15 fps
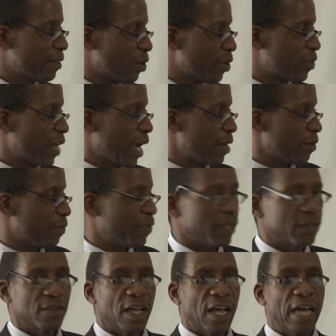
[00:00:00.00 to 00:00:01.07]
those kind of
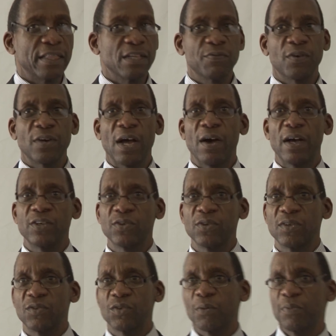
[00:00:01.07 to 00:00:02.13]
things. I think for now I
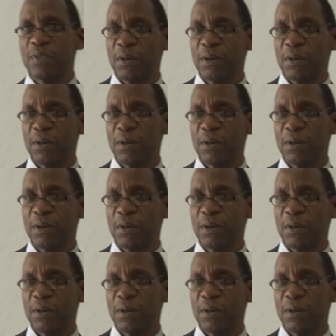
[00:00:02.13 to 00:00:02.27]
should stop